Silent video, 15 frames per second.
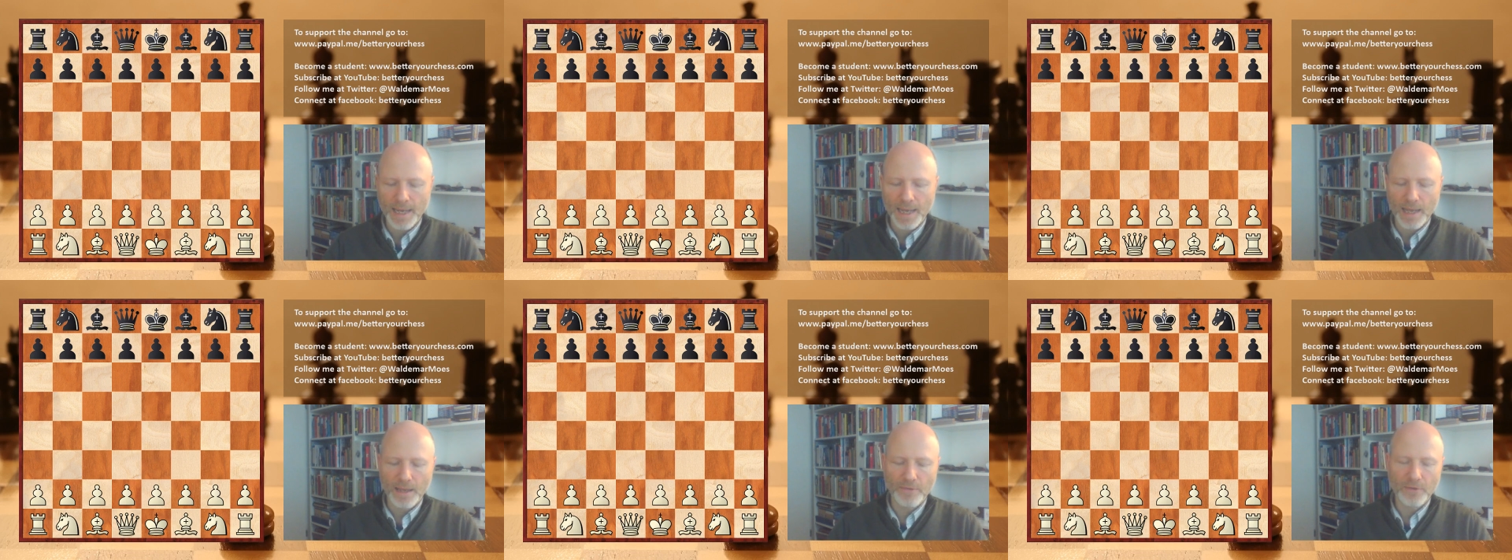
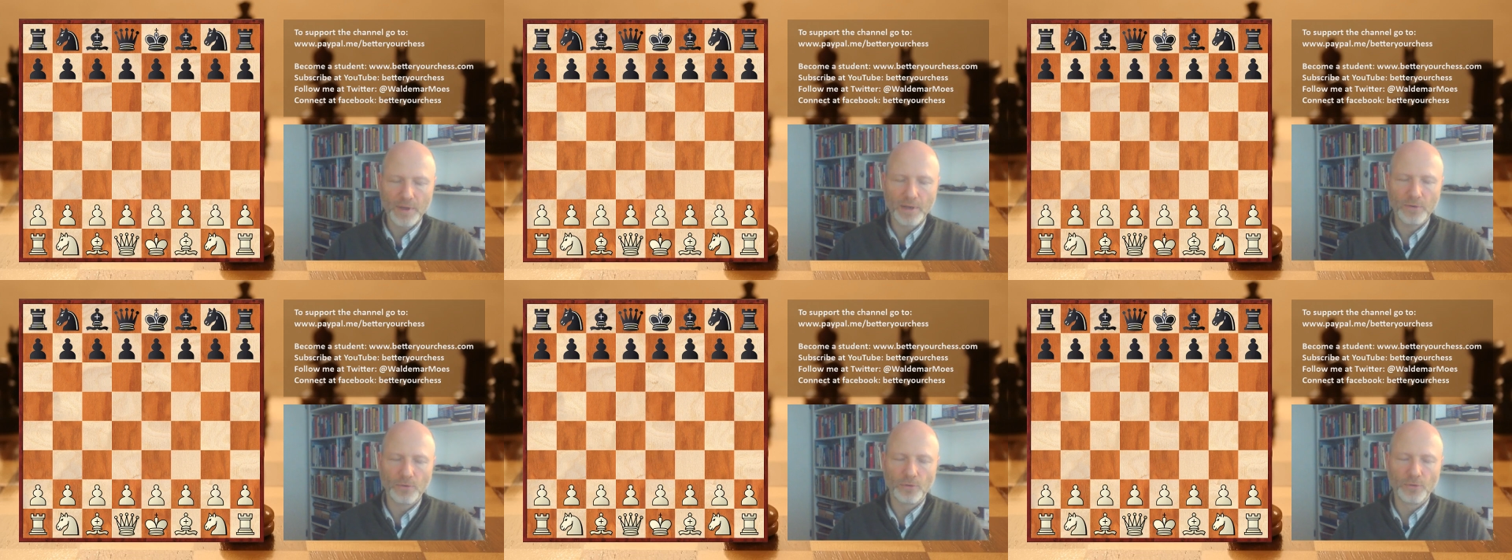and
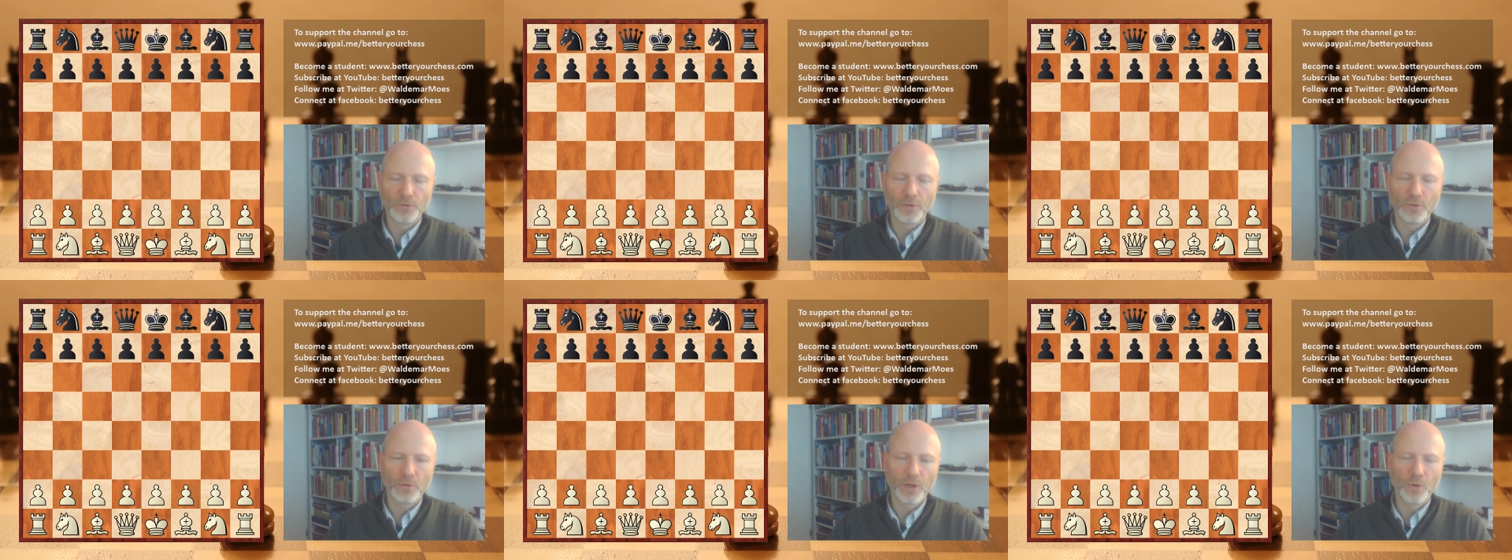then
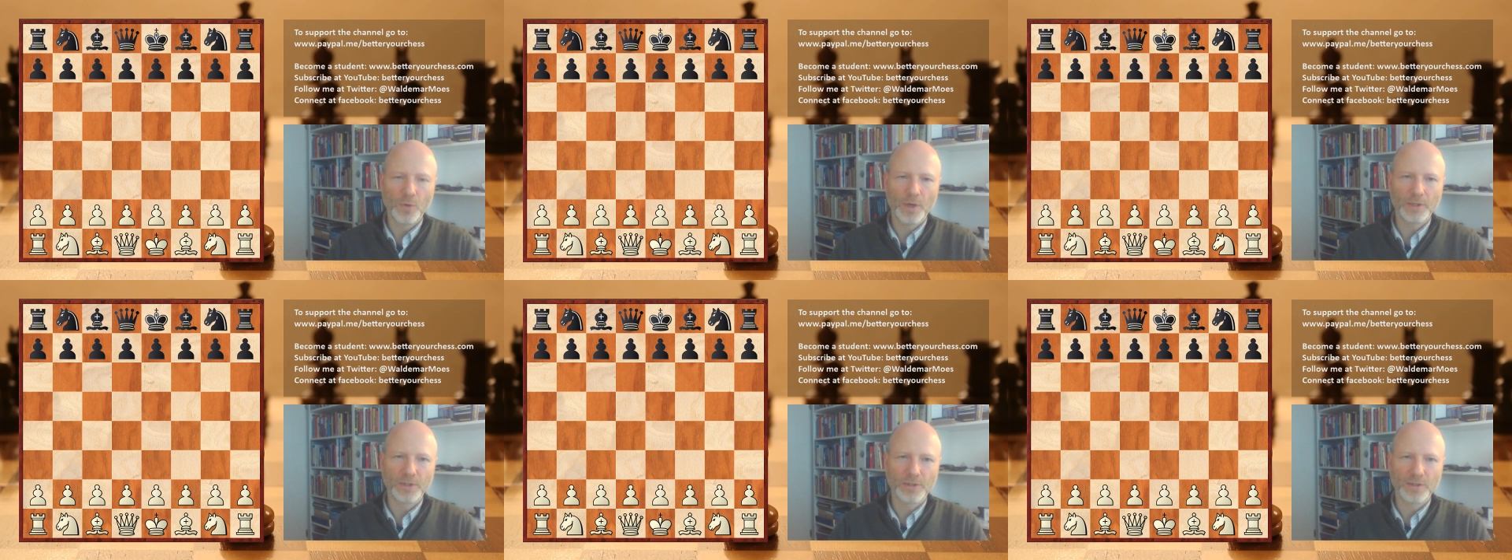also
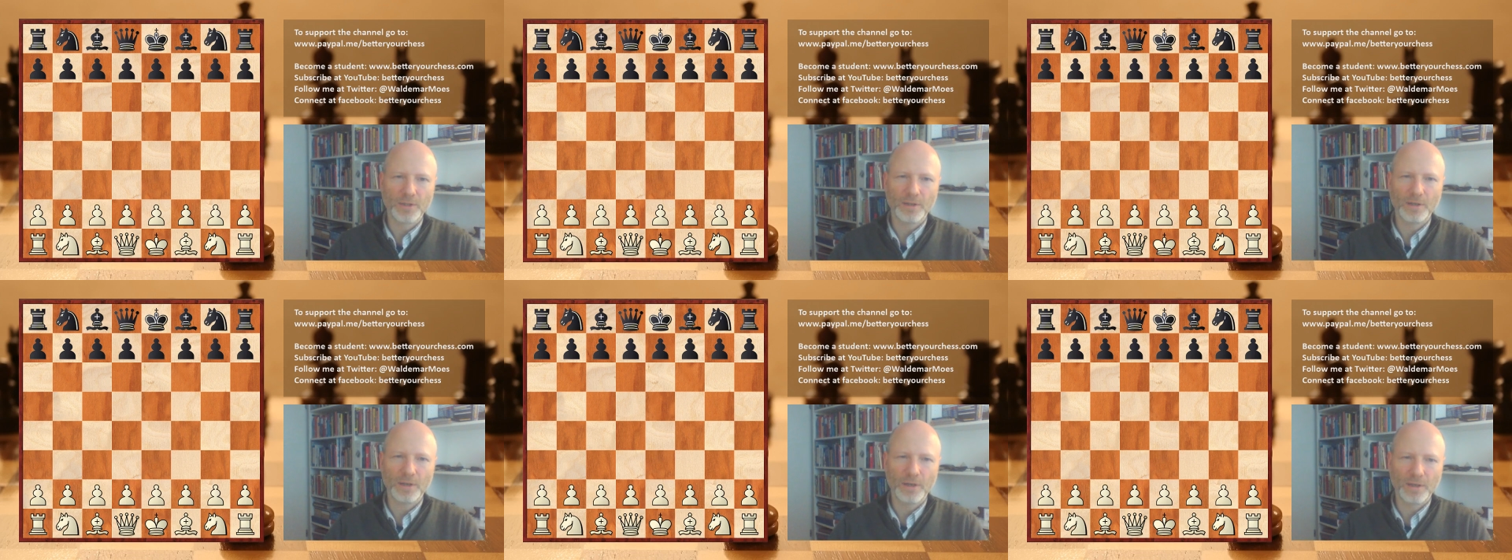request
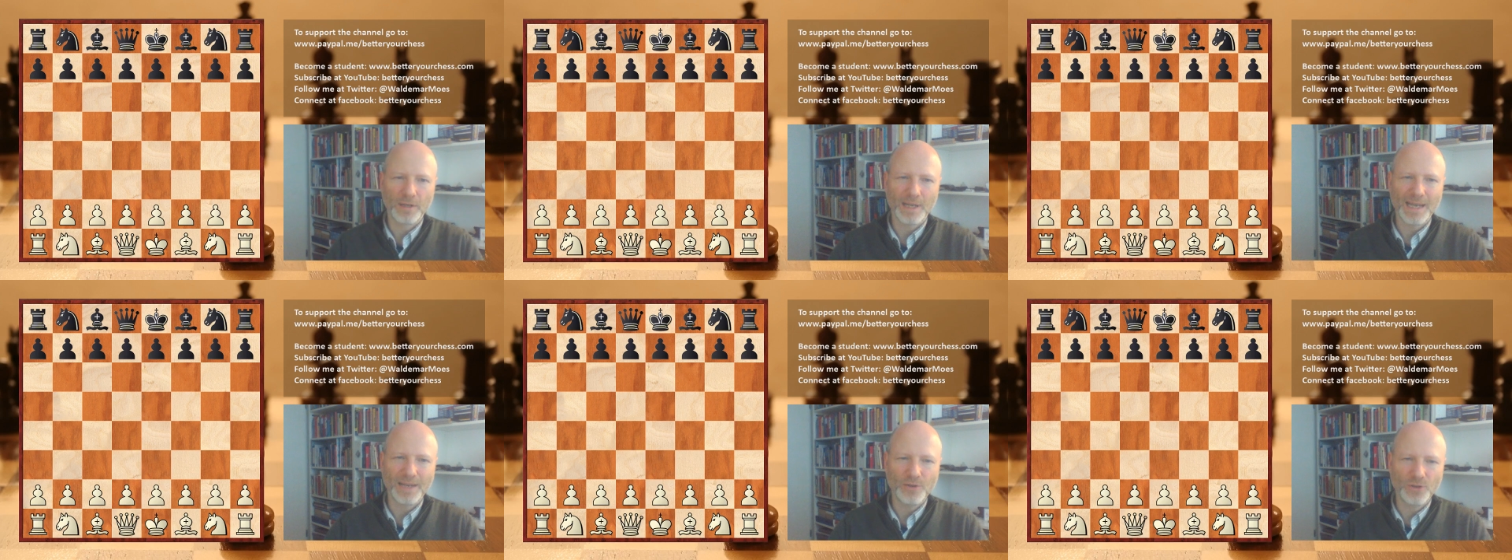
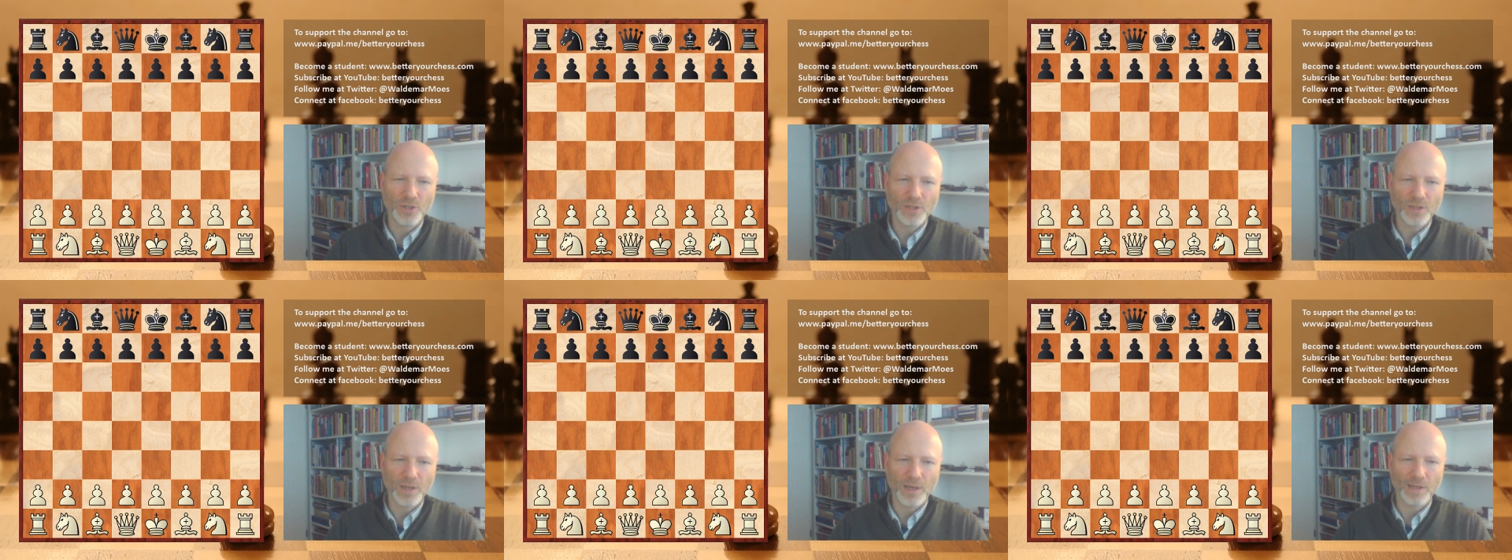an
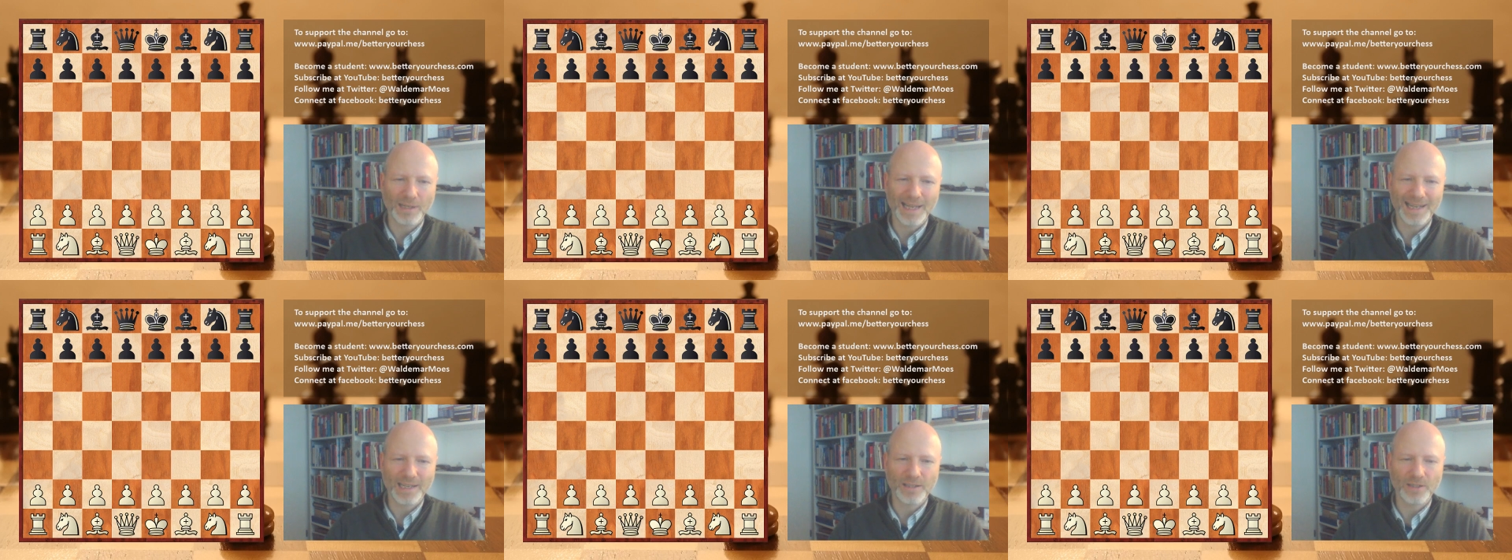engine
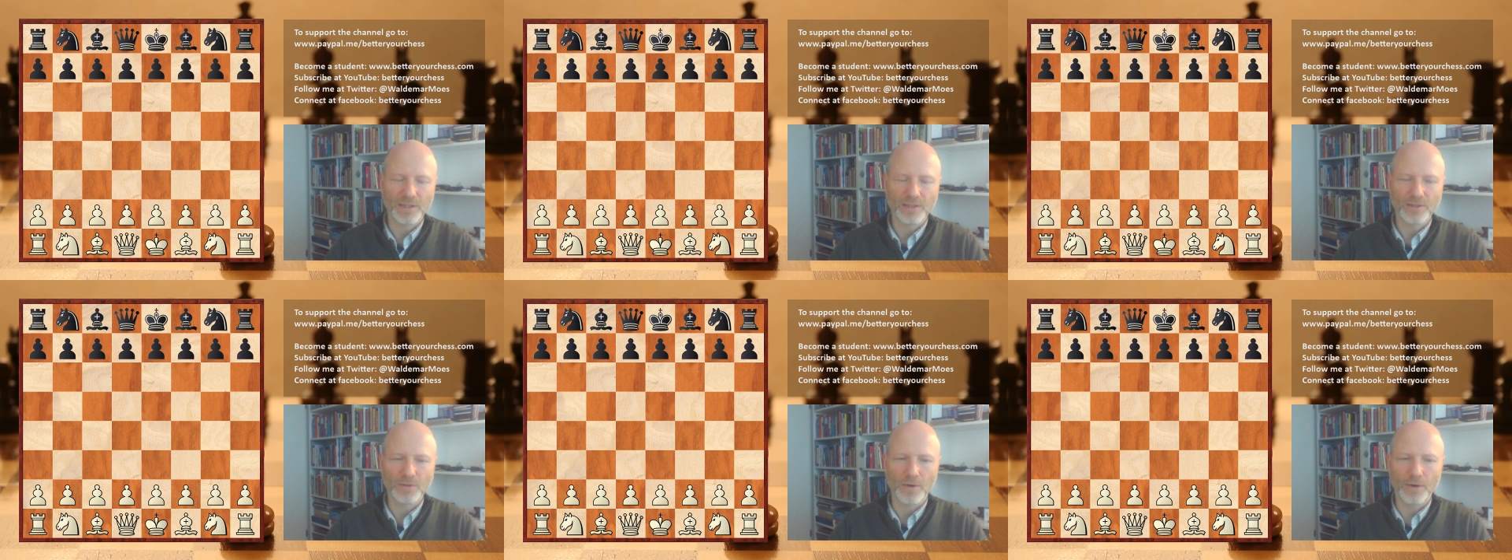
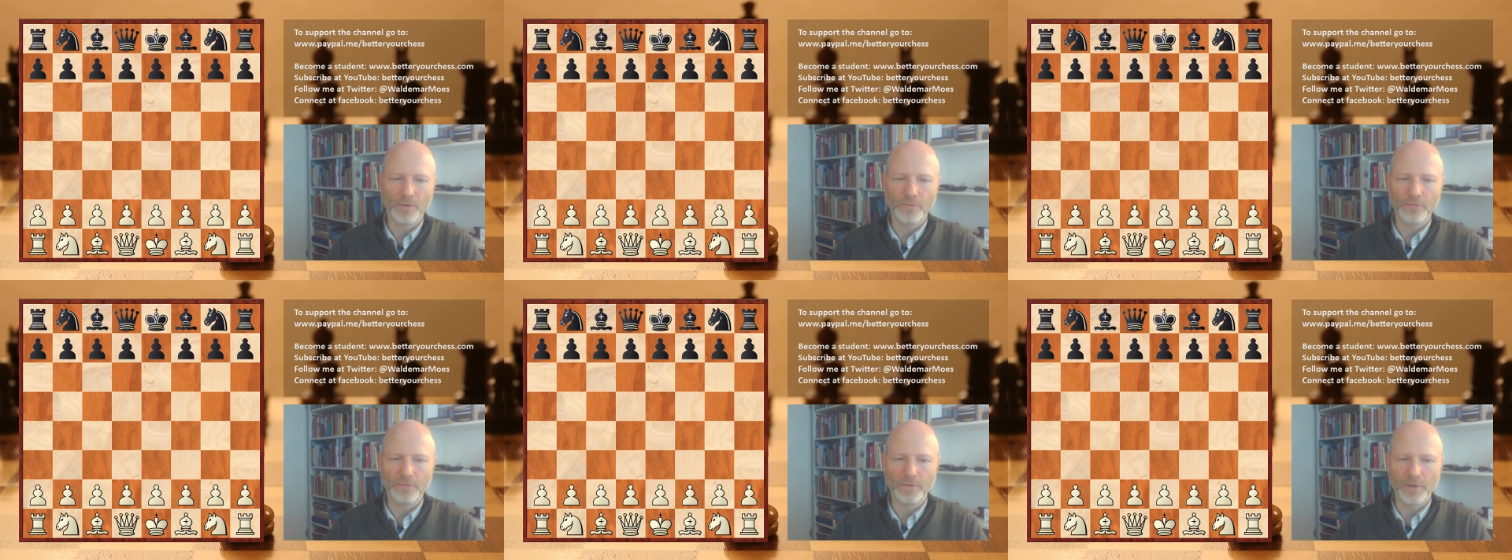analysis
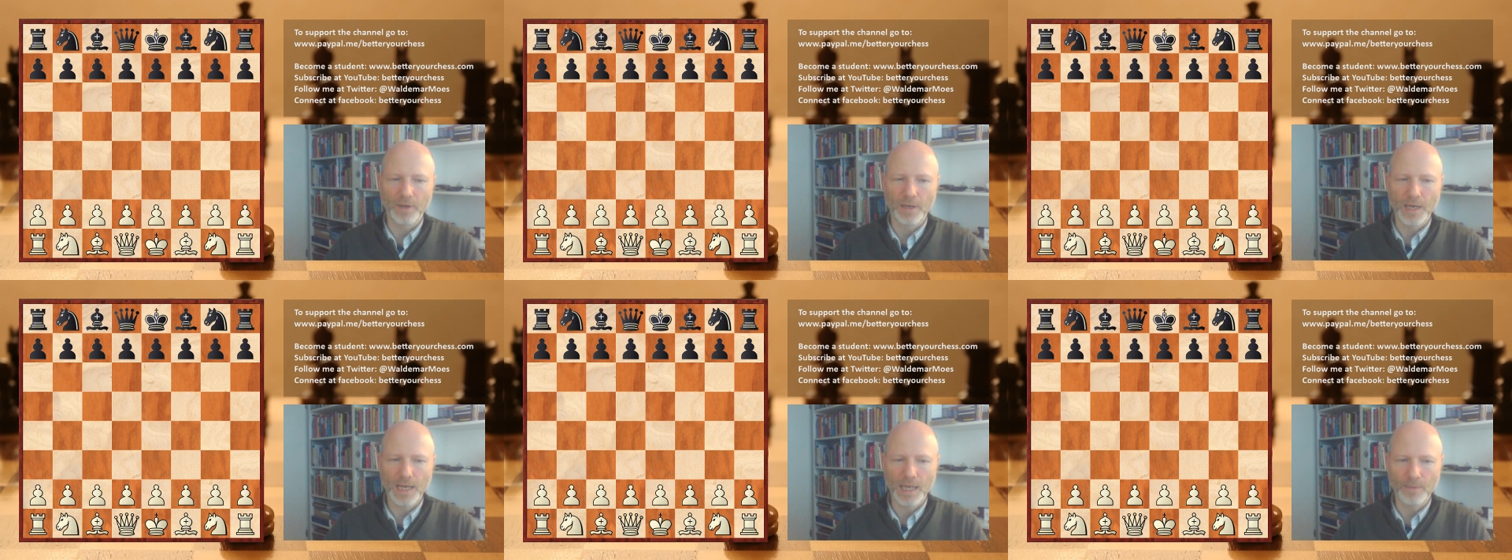of the
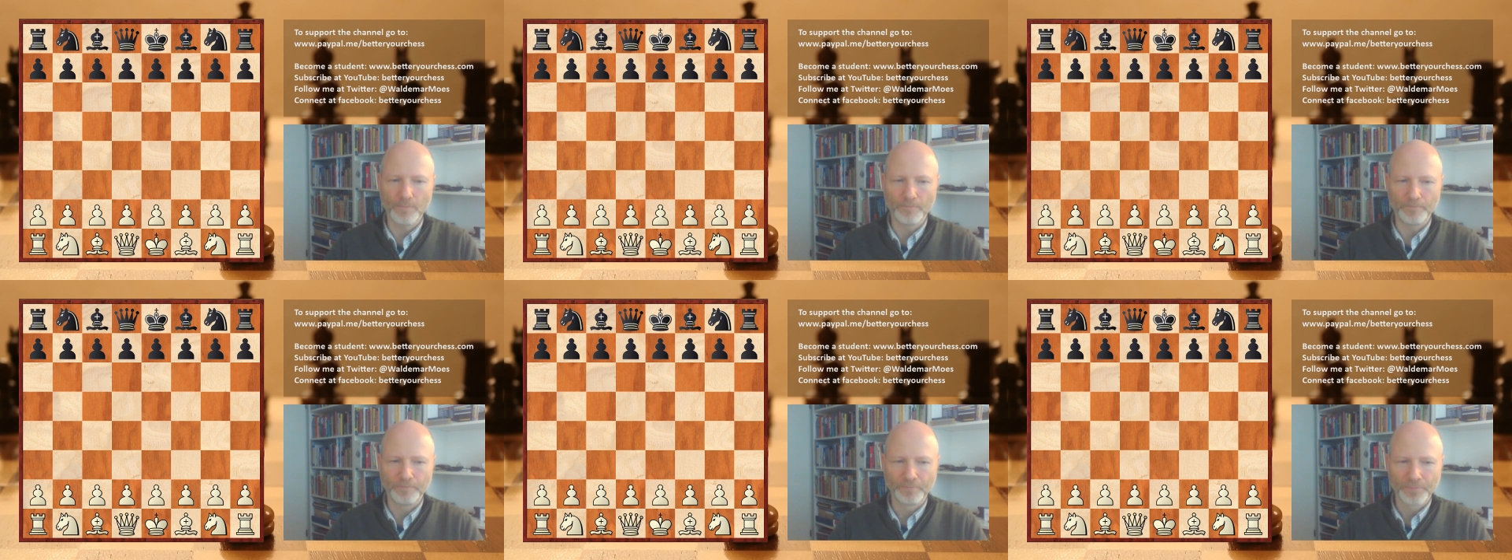
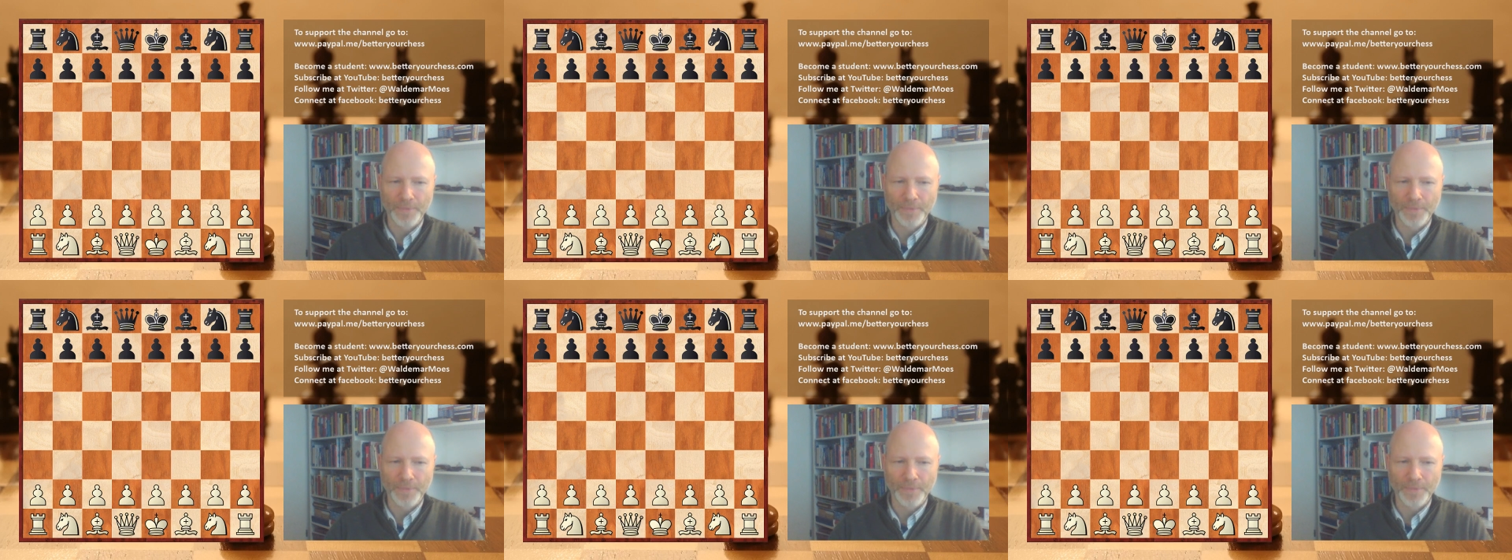game.